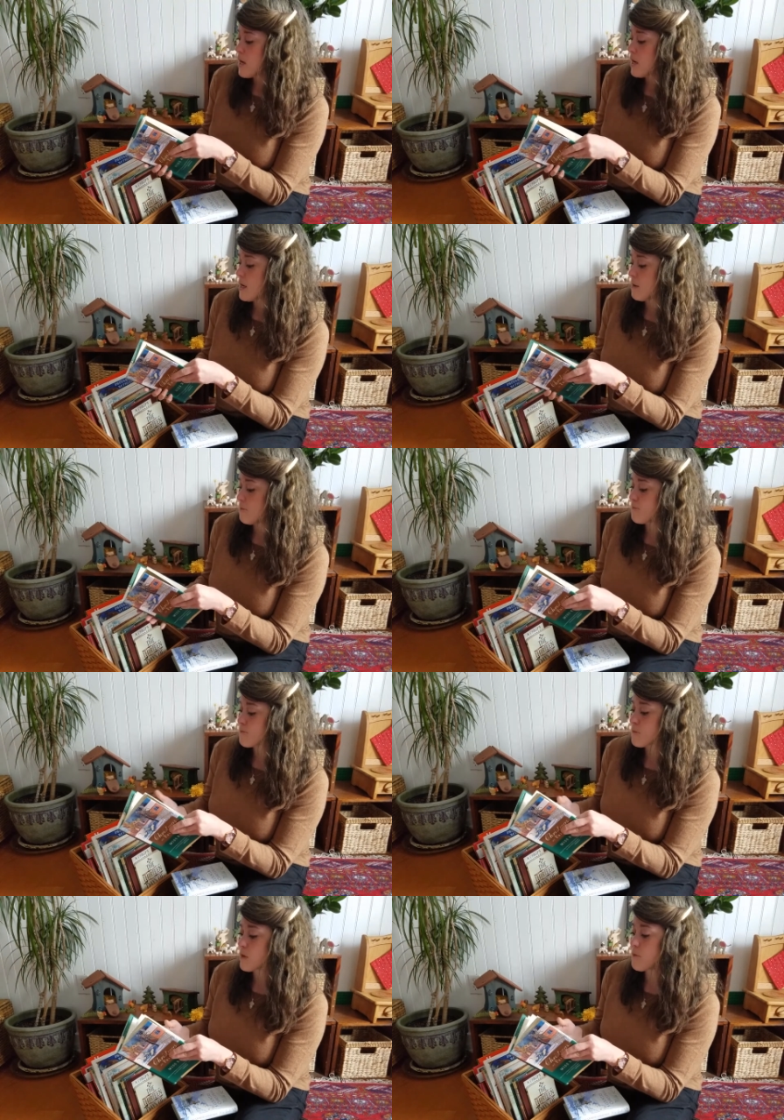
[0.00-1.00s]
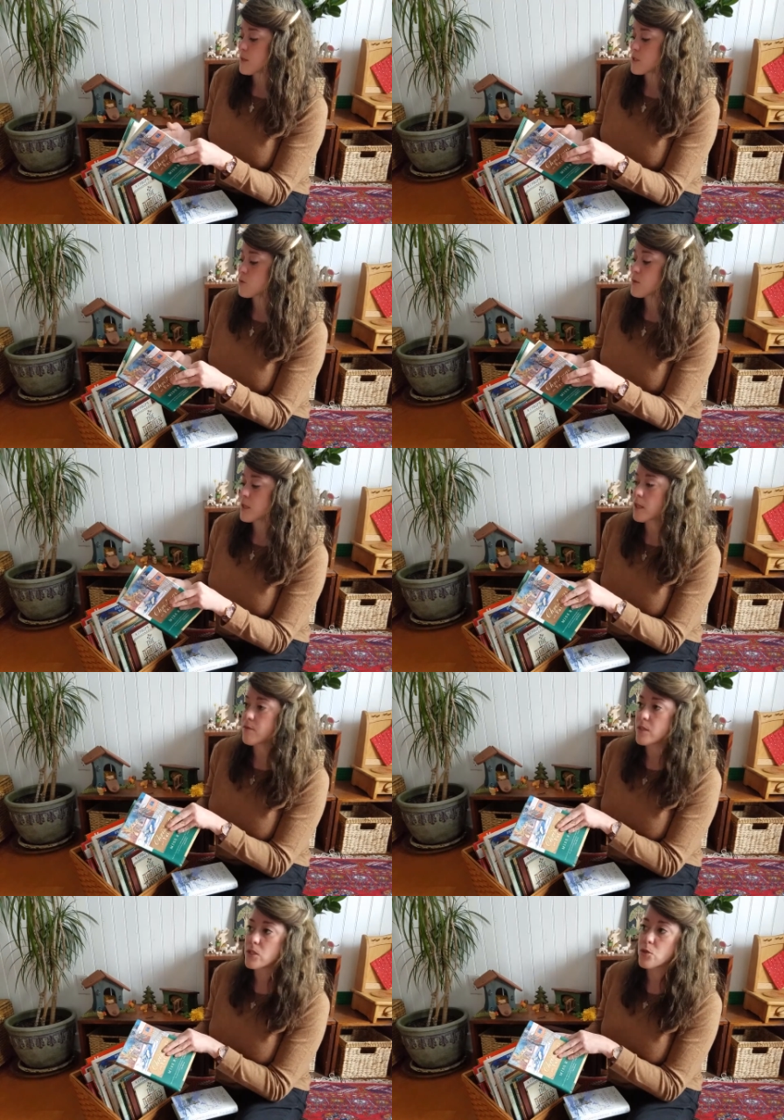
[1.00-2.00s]
um, but it's a really
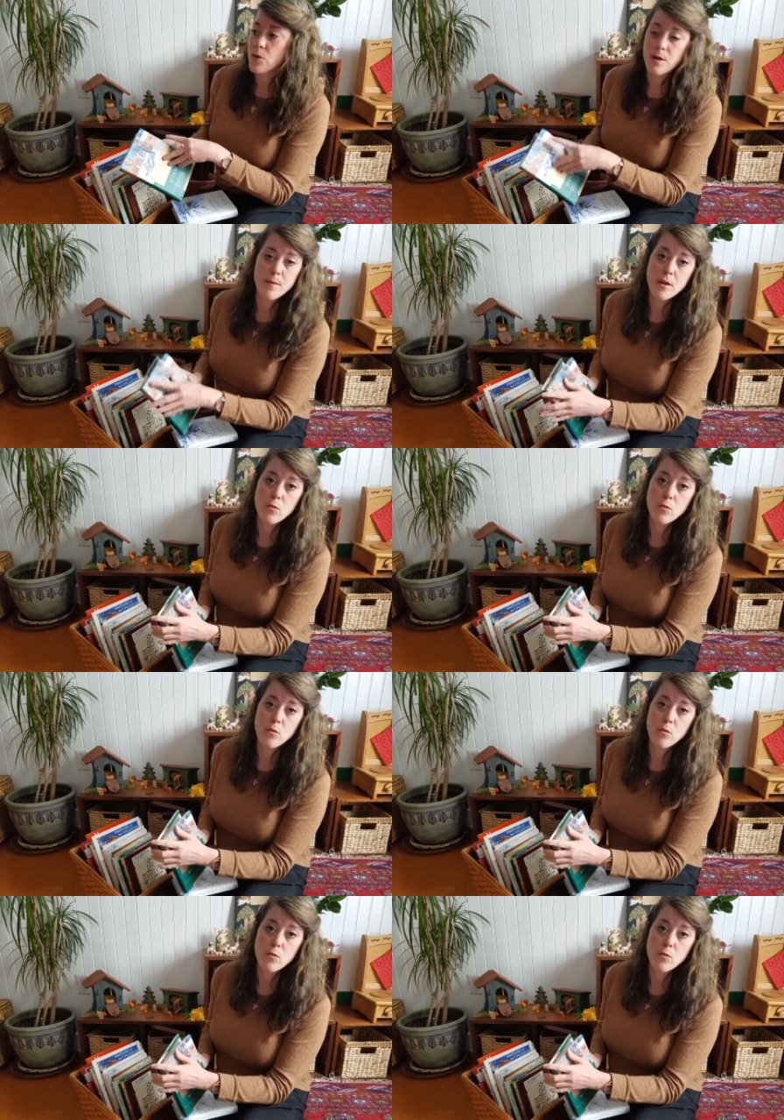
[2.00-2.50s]
lovely story about a